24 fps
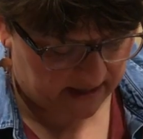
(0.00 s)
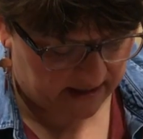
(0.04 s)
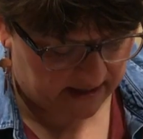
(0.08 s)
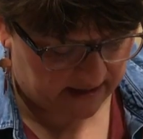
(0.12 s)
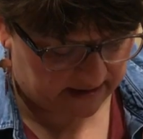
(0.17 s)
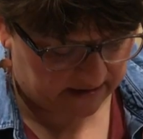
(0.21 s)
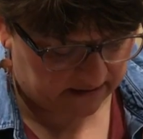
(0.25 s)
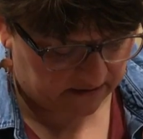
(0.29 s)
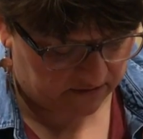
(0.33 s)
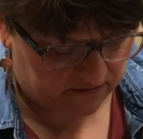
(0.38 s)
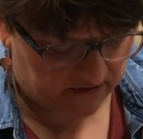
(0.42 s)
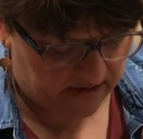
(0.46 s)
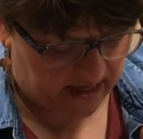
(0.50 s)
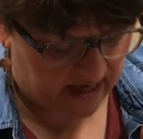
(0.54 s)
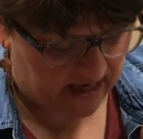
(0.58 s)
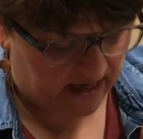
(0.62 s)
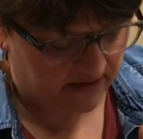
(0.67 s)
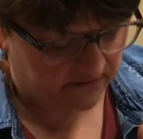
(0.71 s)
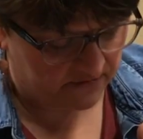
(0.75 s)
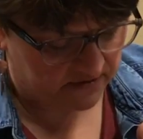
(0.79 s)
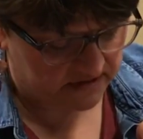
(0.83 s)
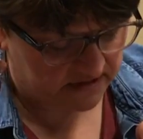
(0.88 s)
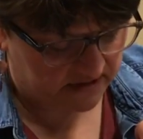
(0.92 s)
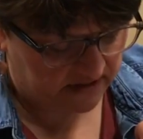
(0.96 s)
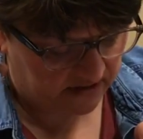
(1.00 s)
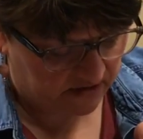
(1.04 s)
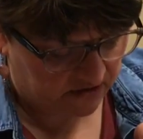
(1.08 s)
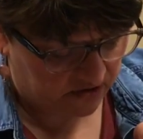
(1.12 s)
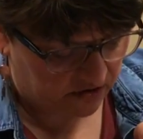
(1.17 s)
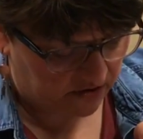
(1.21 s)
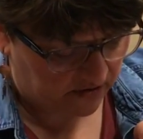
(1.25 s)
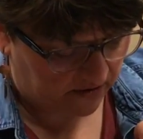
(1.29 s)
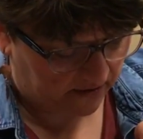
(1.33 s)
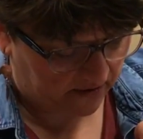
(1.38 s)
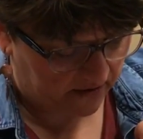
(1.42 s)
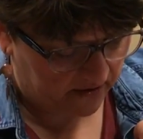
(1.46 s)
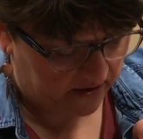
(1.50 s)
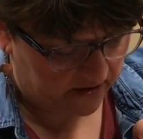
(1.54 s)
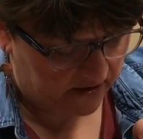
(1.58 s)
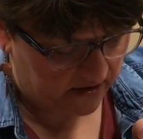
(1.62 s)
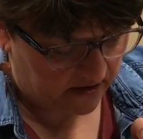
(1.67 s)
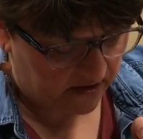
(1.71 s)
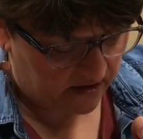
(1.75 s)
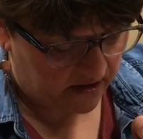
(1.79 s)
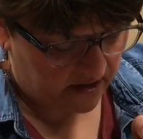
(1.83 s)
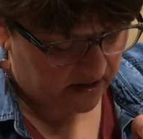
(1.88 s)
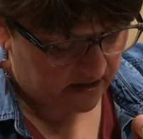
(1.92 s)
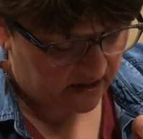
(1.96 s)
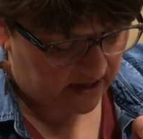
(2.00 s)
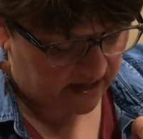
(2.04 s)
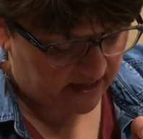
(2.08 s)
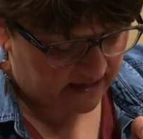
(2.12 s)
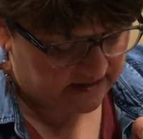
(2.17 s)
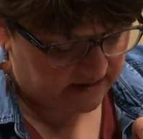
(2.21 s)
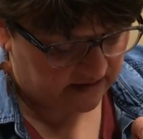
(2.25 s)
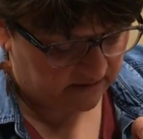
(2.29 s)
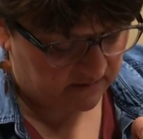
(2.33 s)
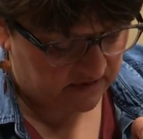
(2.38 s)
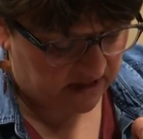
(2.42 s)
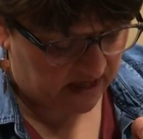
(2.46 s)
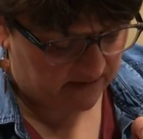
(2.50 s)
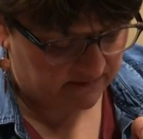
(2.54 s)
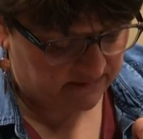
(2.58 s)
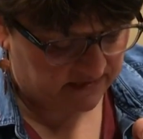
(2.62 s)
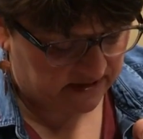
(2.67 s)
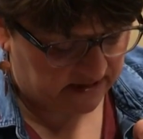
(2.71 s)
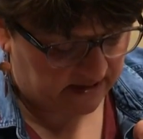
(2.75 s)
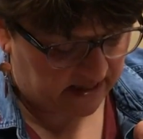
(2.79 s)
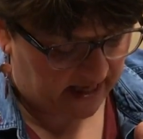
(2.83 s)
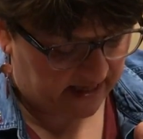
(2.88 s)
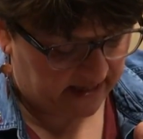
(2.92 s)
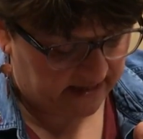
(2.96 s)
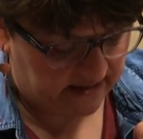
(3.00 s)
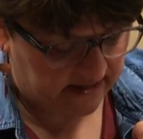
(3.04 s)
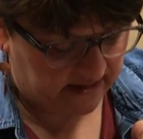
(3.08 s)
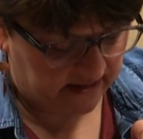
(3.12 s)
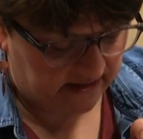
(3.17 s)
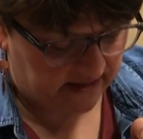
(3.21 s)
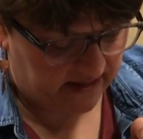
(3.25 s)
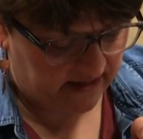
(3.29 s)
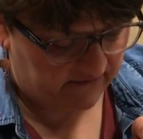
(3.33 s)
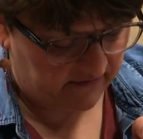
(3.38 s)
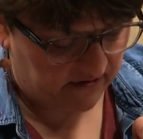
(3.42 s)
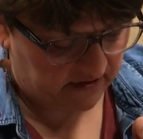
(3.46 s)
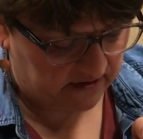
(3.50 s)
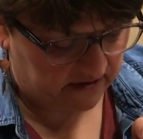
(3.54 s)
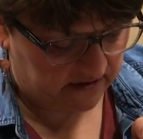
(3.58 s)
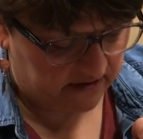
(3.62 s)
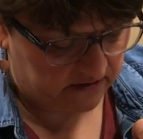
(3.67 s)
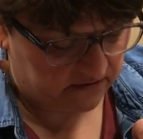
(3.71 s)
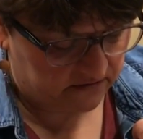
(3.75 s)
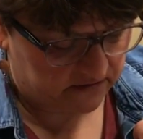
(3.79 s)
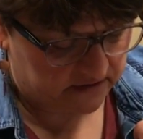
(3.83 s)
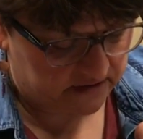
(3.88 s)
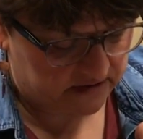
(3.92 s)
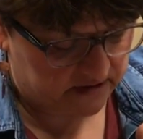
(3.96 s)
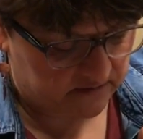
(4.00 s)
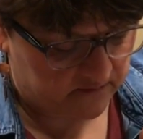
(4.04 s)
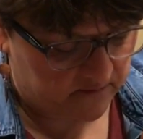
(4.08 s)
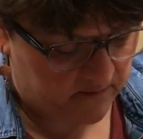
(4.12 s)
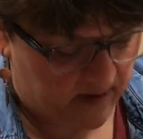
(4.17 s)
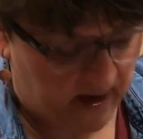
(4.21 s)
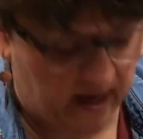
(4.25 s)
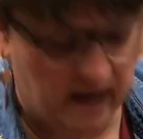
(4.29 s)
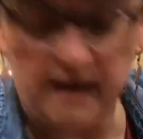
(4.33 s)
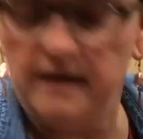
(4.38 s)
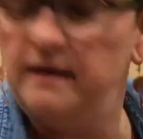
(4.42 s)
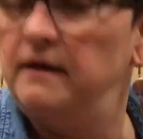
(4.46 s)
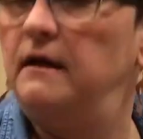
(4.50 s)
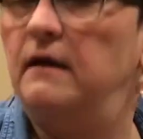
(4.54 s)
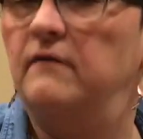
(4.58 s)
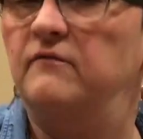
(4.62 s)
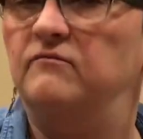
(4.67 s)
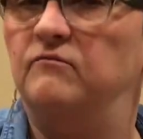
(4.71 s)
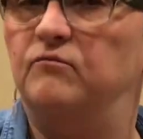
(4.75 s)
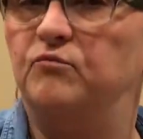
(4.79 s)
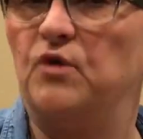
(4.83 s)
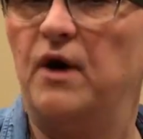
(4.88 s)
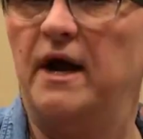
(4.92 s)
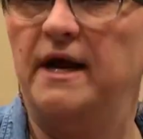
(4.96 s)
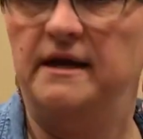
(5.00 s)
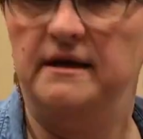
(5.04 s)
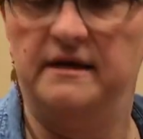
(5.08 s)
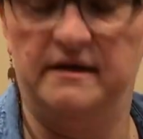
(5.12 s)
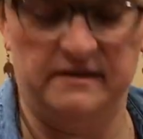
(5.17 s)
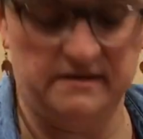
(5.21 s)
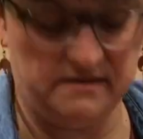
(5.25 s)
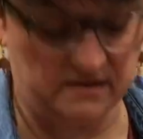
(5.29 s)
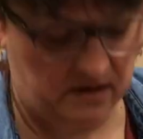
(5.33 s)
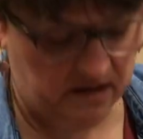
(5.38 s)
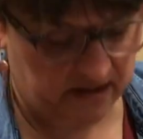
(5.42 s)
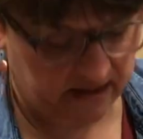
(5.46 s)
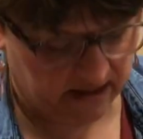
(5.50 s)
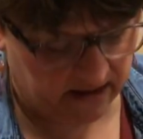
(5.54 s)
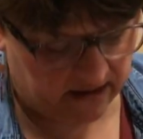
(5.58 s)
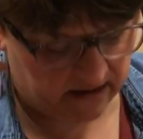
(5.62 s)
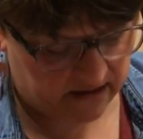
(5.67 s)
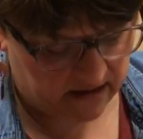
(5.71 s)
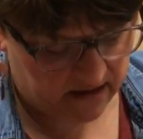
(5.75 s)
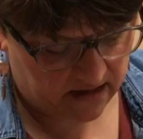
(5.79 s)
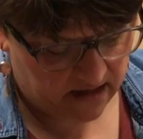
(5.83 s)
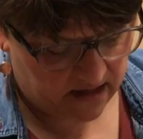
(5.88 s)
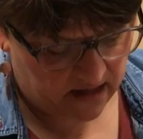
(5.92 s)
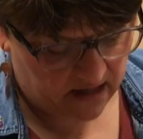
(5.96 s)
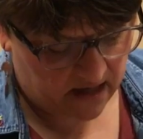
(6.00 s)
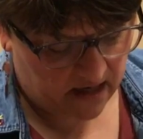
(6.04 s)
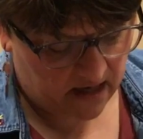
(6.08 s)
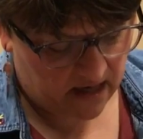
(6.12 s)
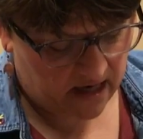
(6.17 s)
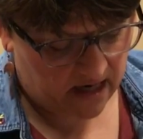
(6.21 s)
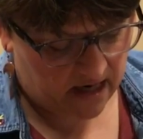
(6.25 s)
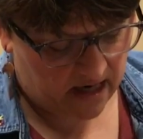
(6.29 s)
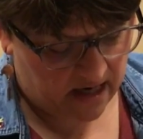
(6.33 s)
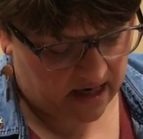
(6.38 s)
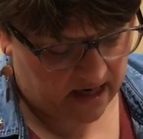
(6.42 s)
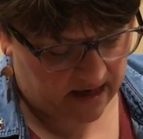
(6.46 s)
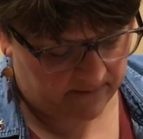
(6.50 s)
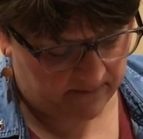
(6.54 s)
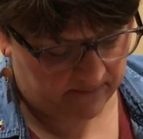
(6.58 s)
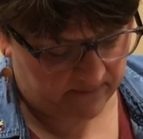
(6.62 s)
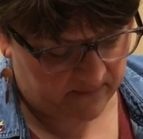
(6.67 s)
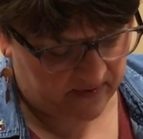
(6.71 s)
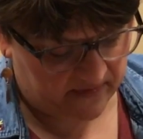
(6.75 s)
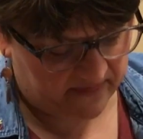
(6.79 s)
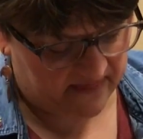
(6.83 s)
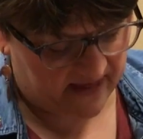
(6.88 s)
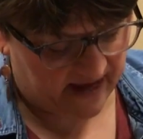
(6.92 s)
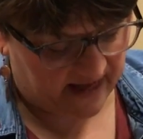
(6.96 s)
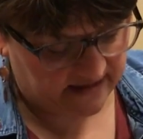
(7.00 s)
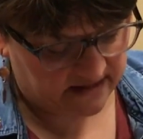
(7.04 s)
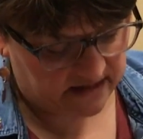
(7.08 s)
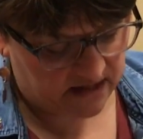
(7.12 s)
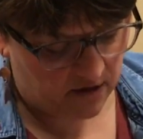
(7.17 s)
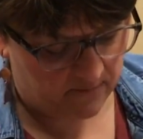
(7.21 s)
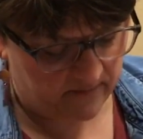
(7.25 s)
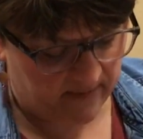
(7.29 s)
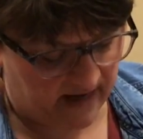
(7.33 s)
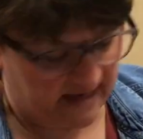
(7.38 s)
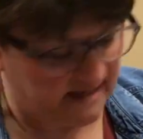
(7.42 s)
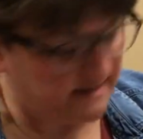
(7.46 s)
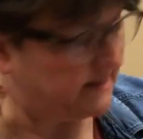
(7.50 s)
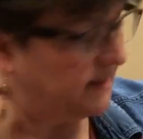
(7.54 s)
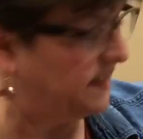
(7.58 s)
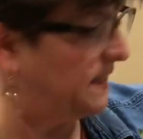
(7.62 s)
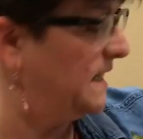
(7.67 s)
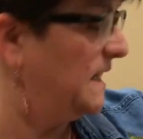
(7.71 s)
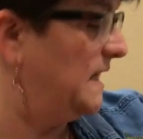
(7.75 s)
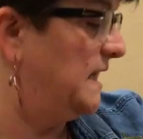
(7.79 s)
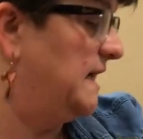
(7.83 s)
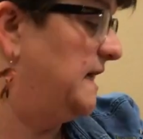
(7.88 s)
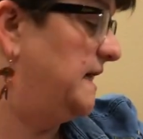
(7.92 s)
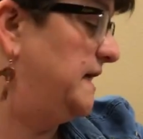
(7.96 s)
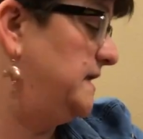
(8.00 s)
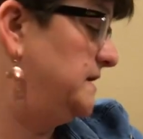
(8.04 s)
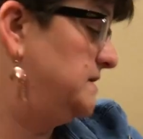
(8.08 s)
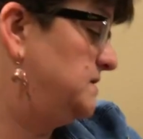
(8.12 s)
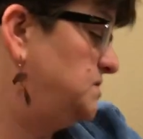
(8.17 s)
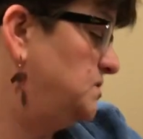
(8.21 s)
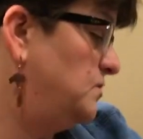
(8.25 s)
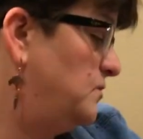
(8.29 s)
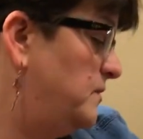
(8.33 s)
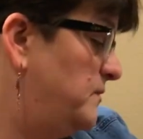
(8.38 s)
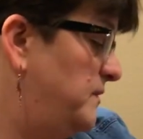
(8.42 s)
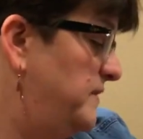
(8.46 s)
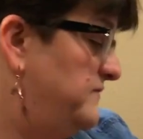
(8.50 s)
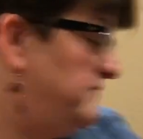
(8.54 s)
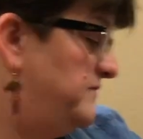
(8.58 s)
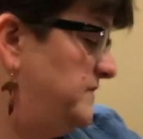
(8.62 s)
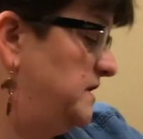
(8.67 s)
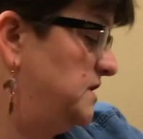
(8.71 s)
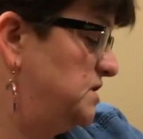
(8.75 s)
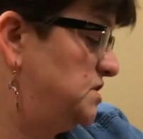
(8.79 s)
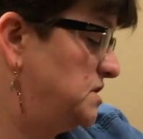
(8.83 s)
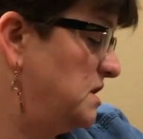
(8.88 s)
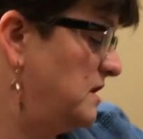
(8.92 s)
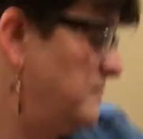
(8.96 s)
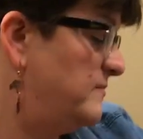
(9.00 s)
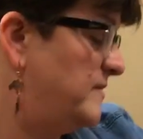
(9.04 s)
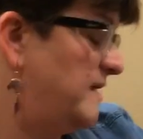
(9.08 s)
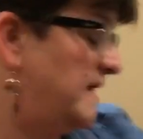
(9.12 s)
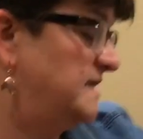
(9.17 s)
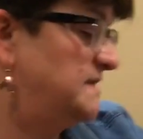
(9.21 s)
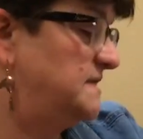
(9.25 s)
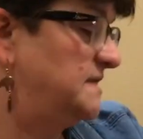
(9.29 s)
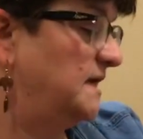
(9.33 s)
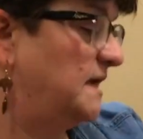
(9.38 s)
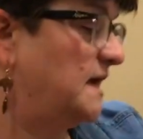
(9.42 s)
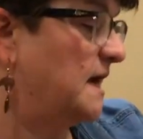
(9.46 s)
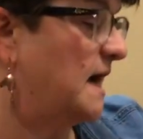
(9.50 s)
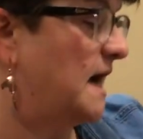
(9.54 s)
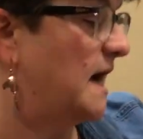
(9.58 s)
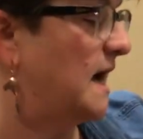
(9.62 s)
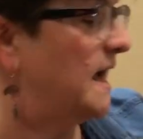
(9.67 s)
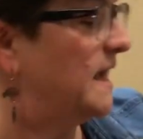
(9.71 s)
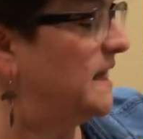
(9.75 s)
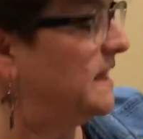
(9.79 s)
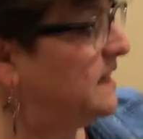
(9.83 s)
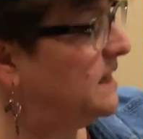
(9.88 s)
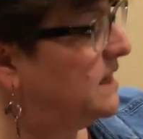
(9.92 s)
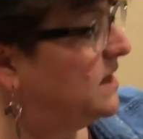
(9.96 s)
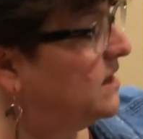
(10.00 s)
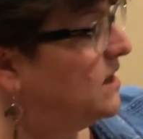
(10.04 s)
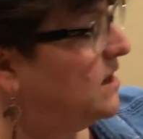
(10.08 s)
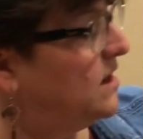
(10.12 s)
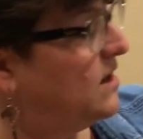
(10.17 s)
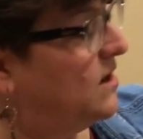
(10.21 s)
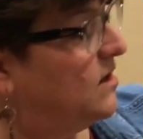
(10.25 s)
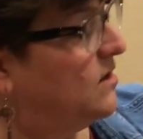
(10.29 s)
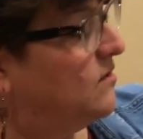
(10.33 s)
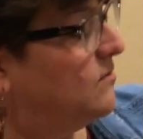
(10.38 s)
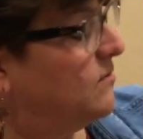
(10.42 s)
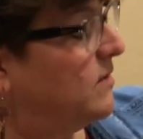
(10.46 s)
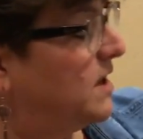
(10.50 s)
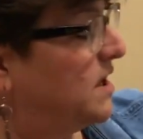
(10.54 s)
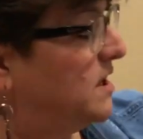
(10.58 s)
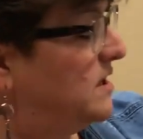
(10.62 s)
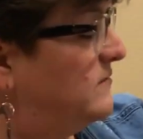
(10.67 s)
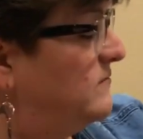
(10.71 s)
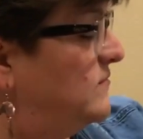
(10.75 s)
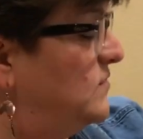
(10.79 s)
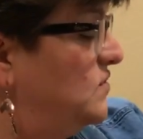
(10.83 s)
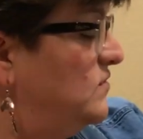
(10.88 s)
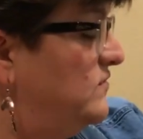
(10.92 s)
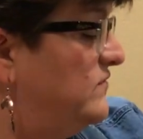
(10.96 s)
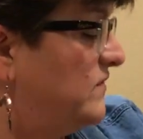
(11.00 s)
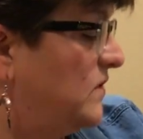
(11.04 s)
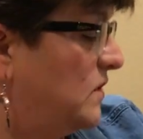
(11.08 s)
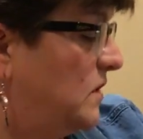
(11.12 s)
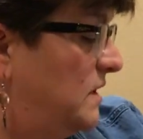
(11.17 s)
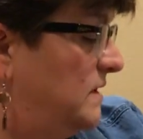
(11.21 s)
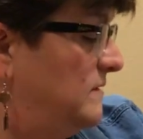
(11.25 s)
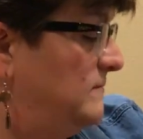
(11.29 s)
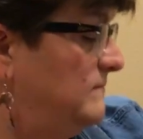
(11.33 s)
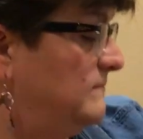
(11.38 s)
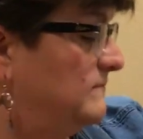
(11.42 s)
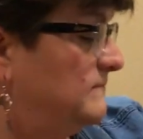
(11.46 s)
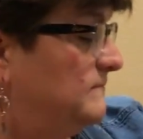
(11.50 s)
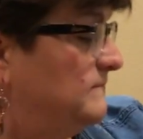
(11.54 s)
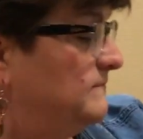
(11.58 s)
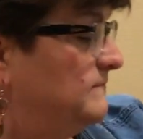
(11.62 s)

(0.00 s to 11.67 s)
and color the iris in dark. I sometimes like to leave a little spot of brightness on it. But that's our basic eye. So when we finished our basic eye, we're going to move on,